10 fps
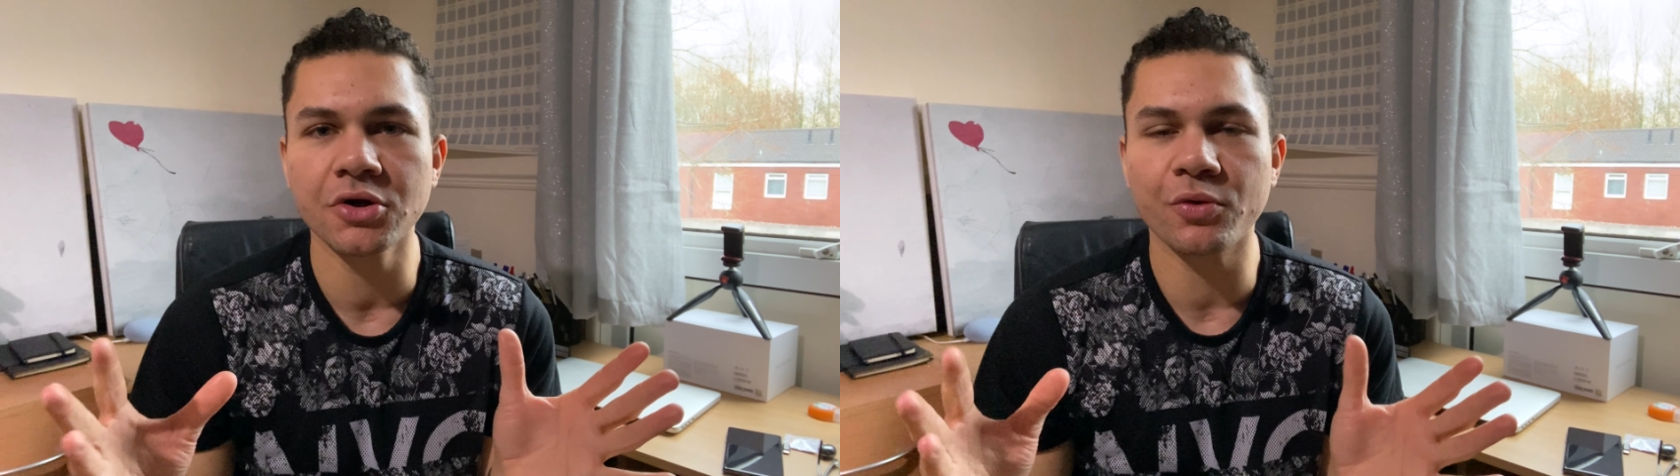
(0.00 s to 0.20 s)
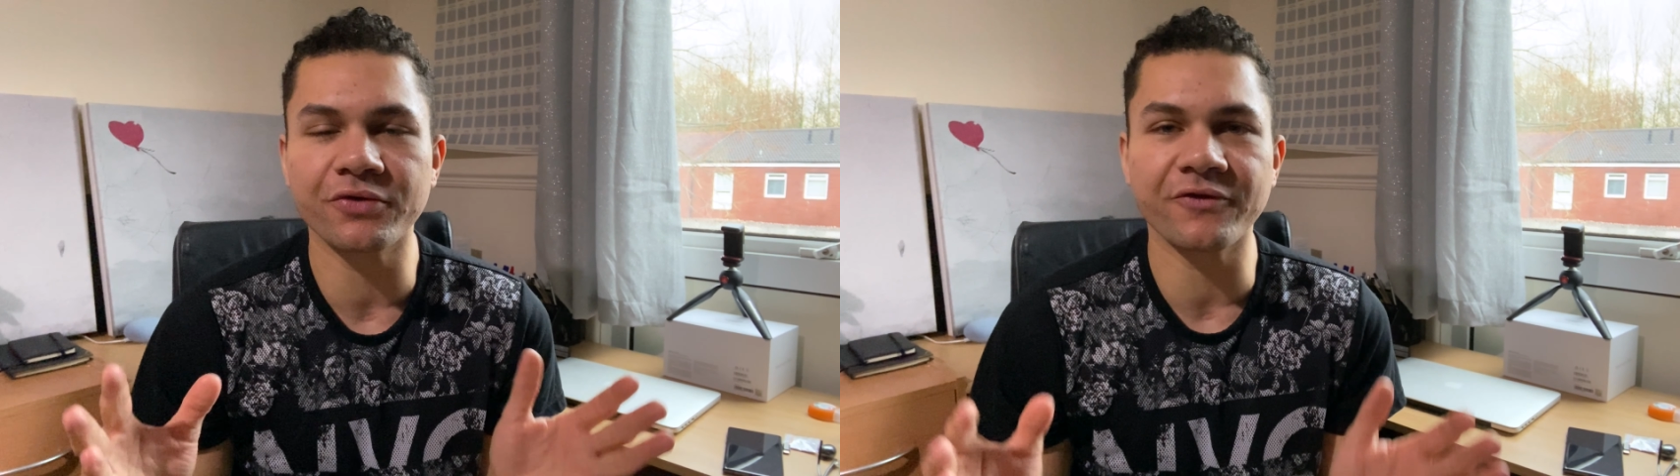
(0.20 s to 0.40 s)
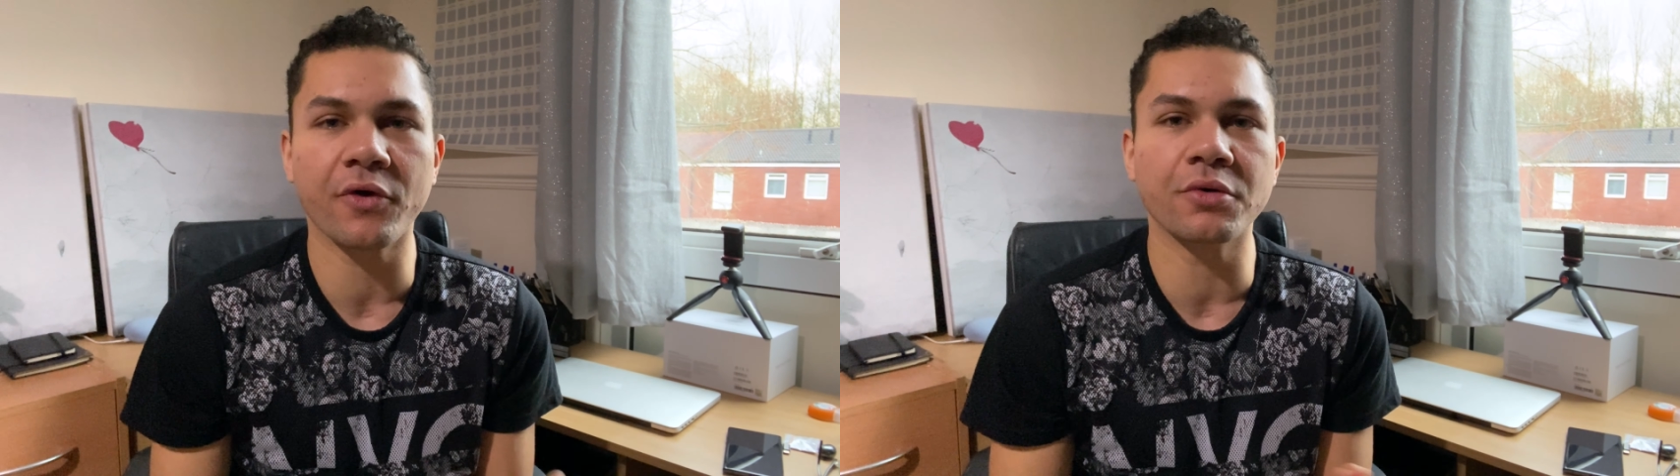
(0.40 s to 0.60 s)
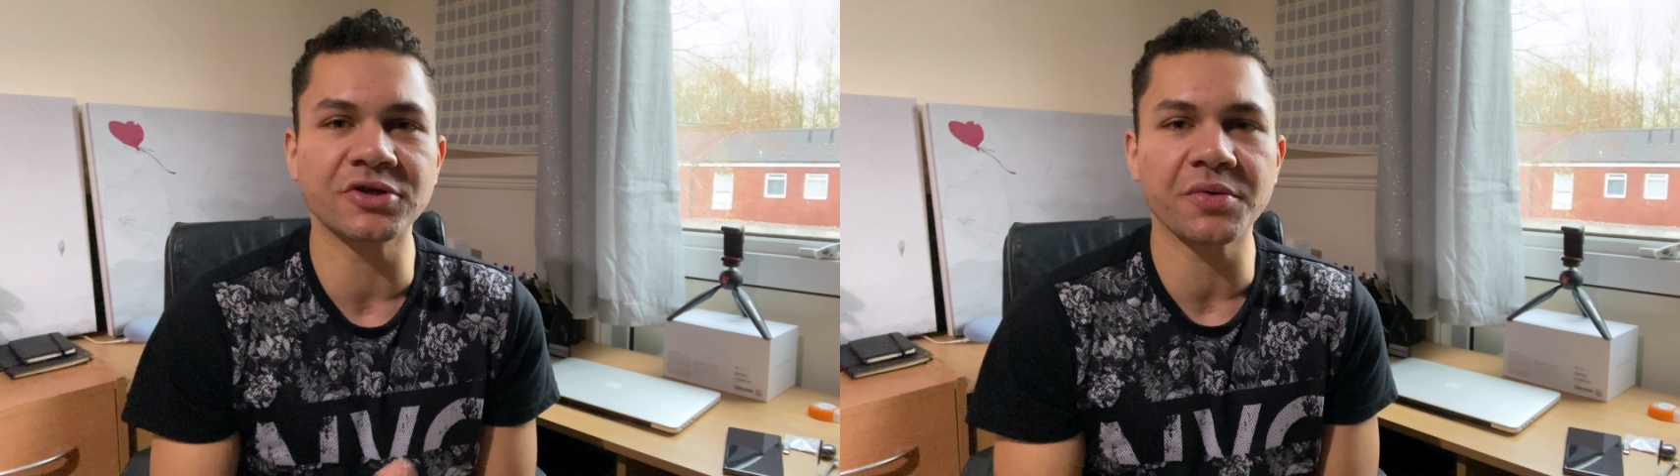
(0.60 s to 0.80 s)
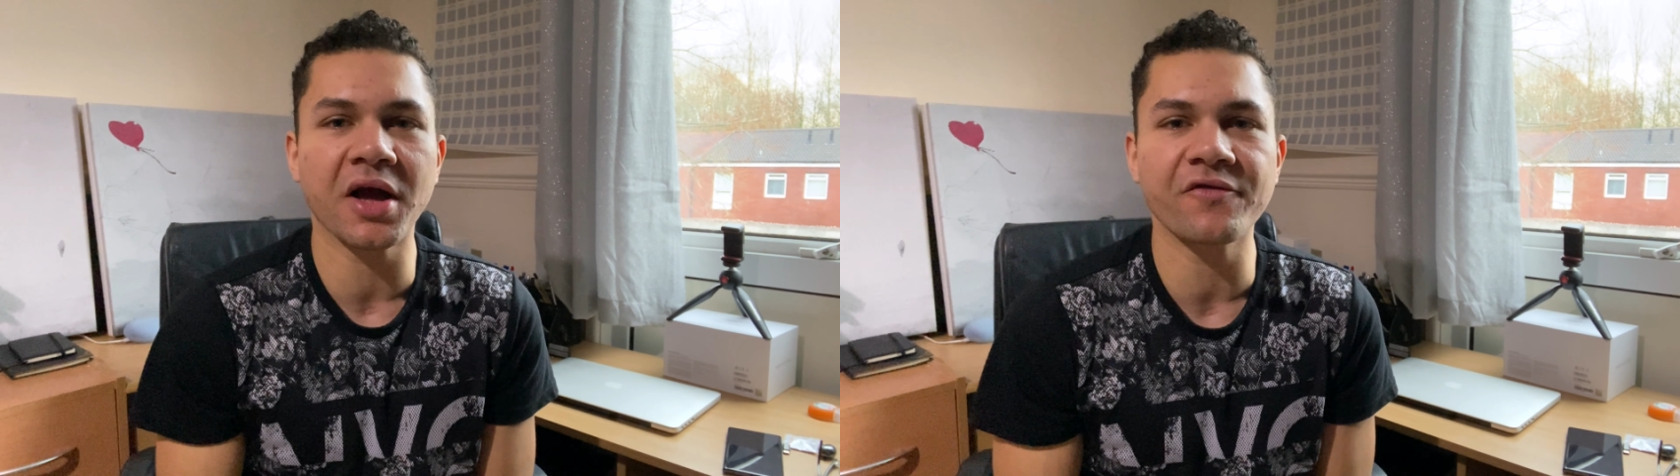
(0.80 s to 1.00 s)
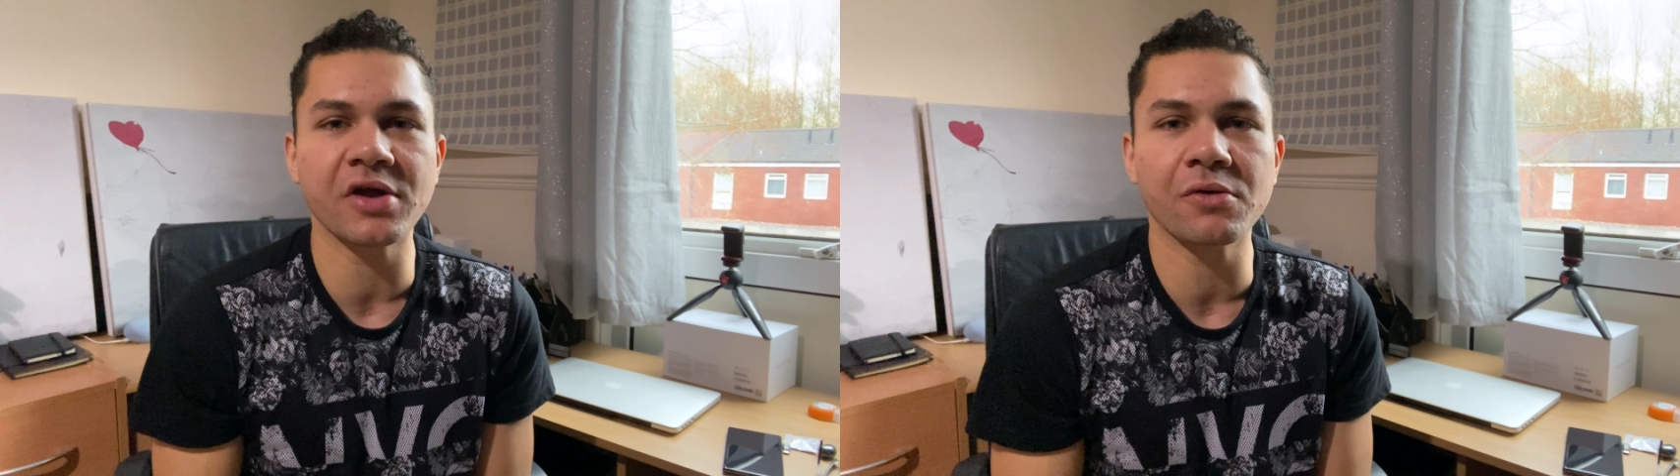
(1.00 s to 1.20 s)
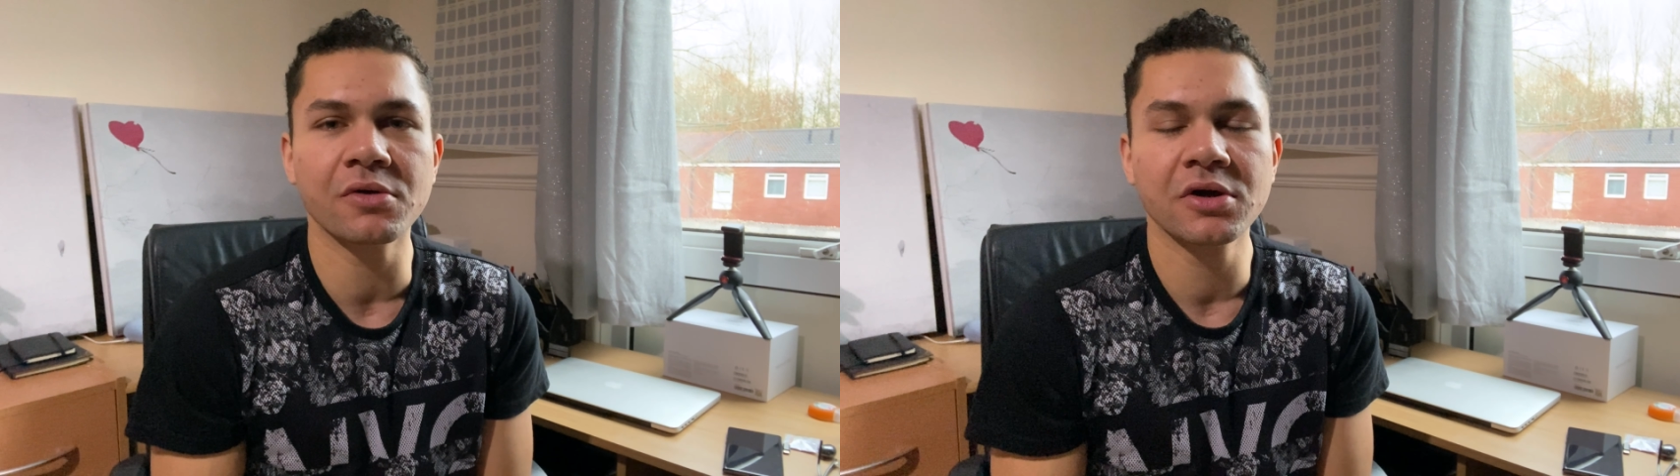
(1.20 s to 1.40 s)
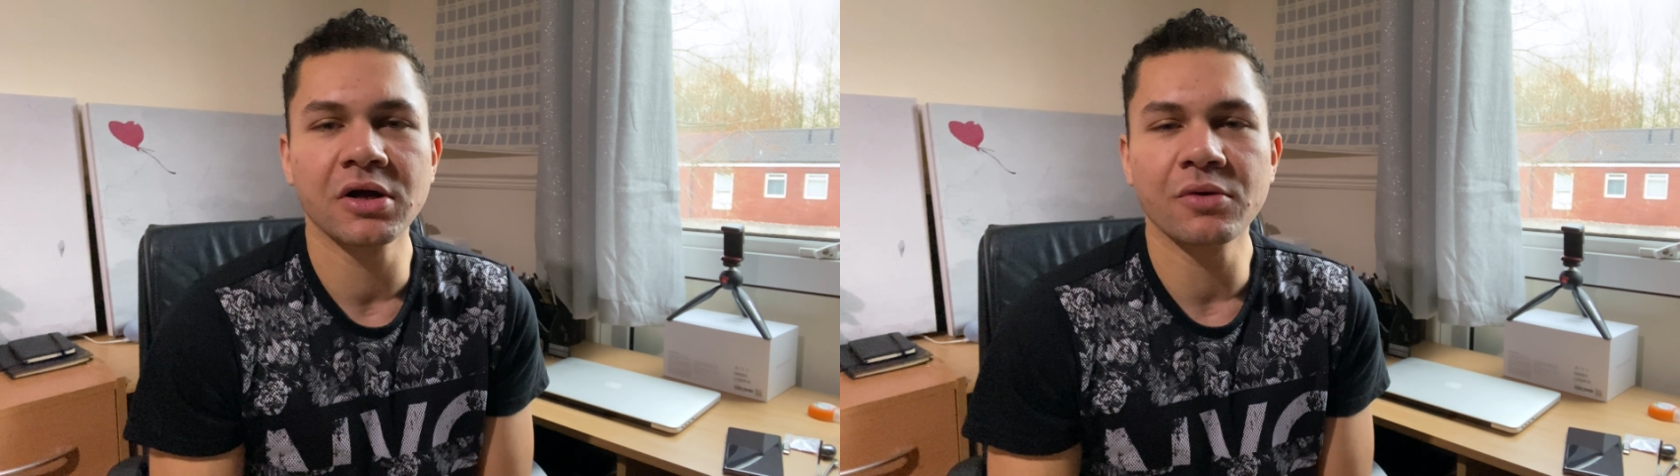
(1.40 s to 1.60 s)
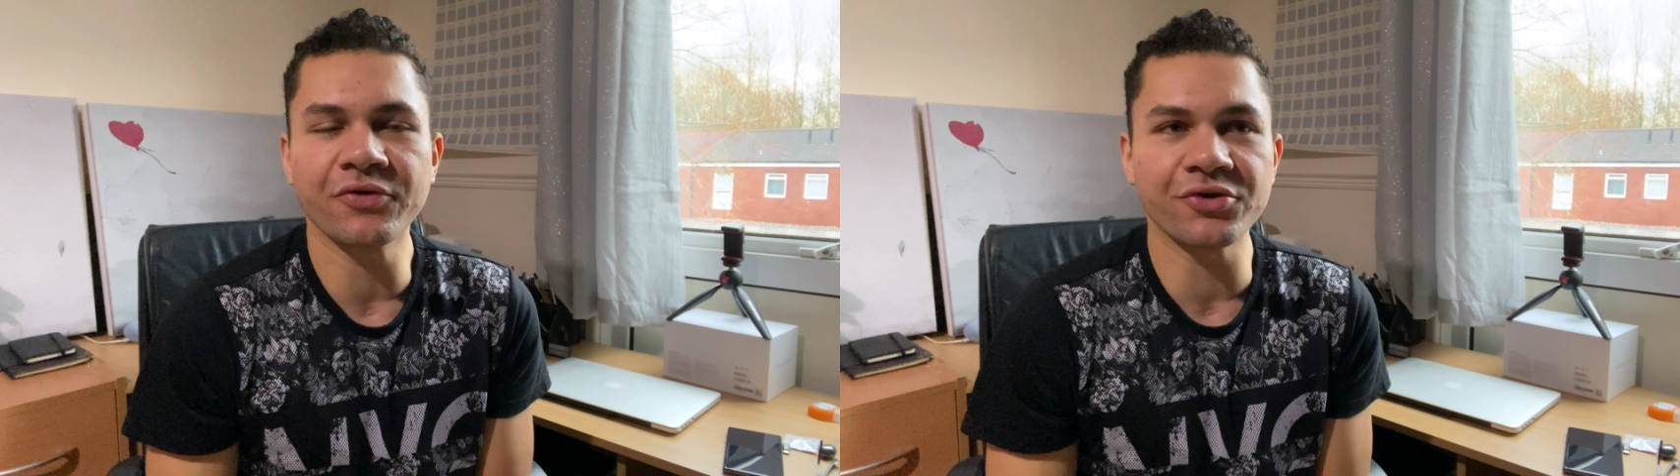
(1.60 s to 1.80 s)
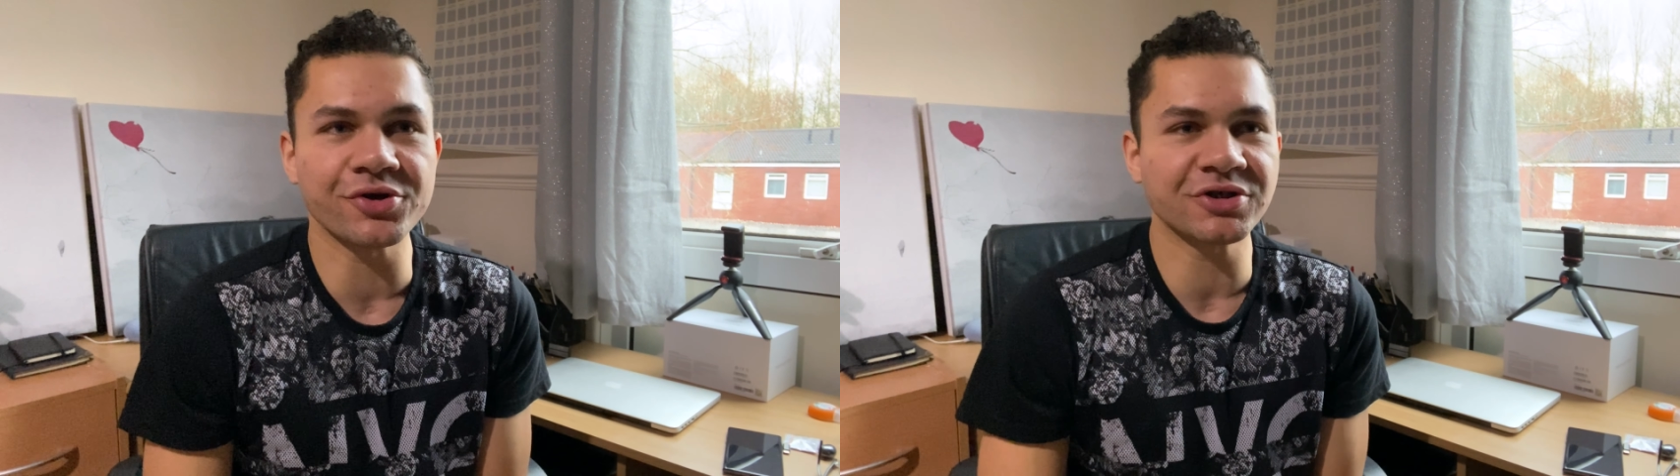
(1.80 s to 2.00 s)
with the phones that we have now, with
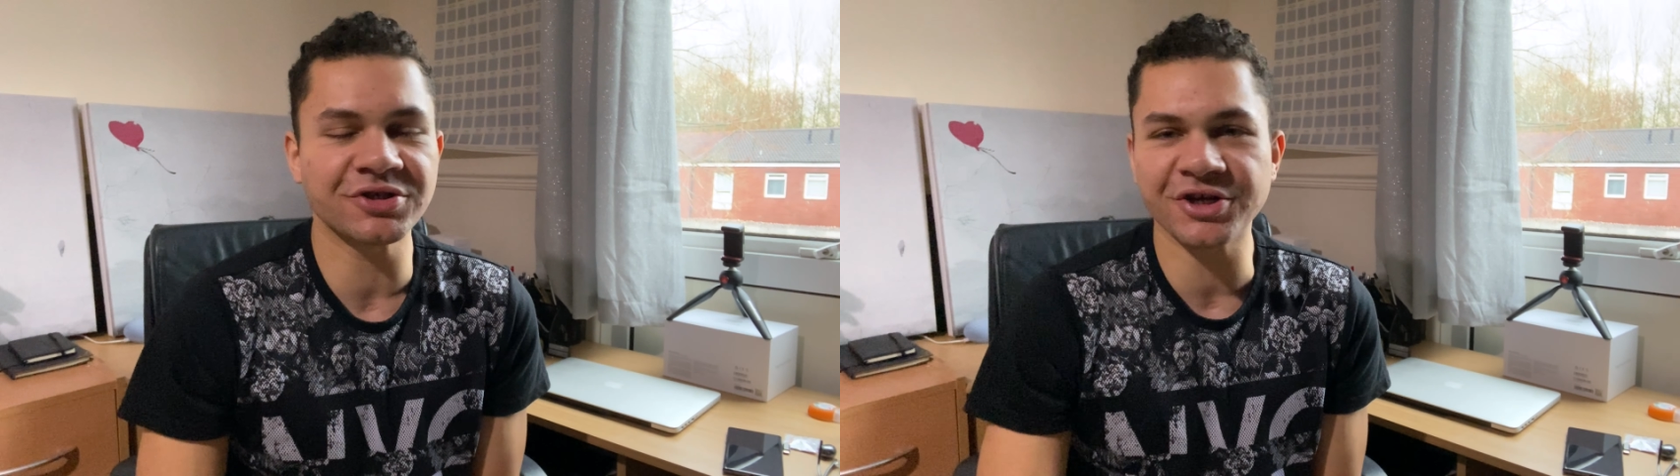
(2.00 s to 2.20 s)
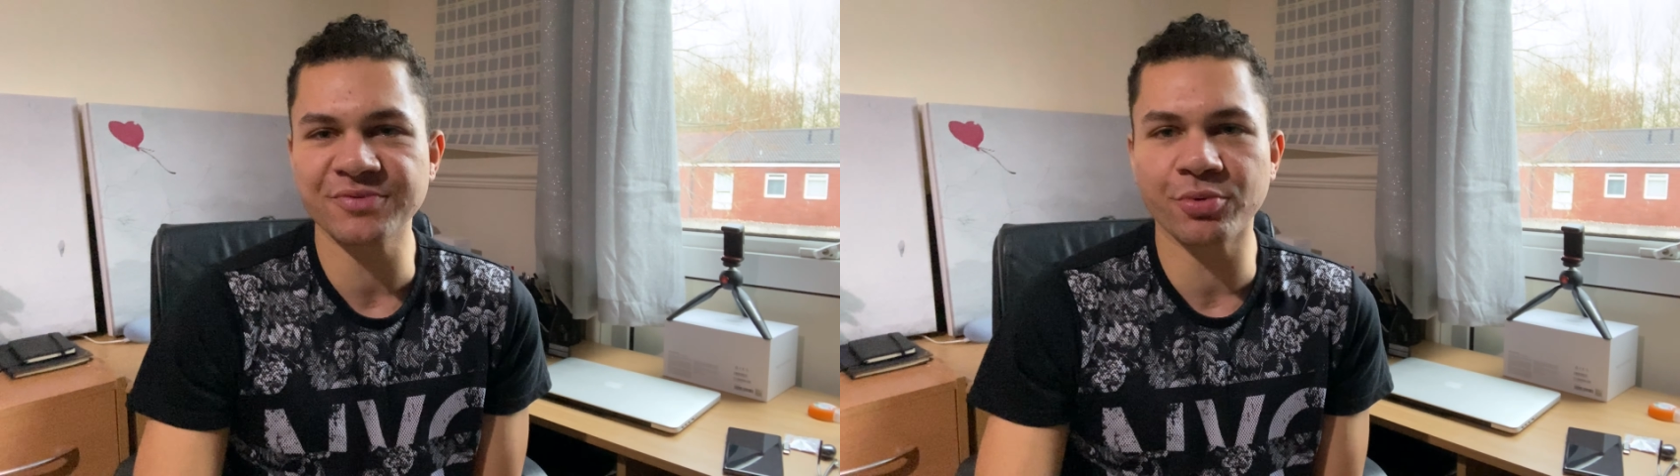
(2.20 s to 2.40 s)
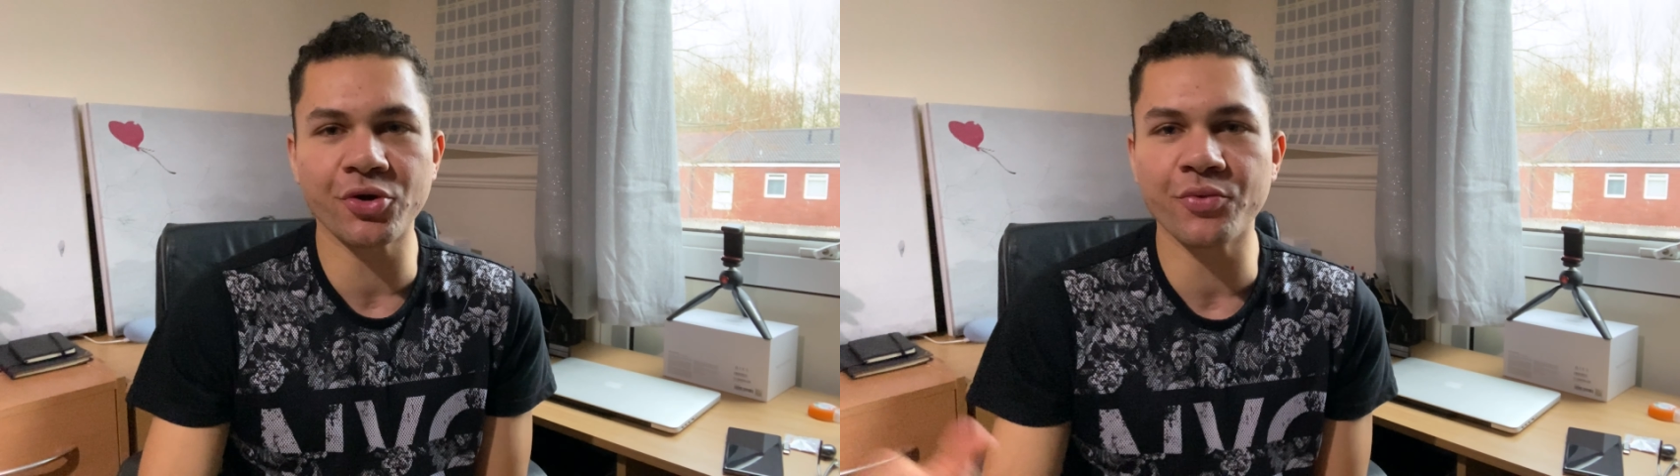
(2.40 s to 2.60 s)
the 6 point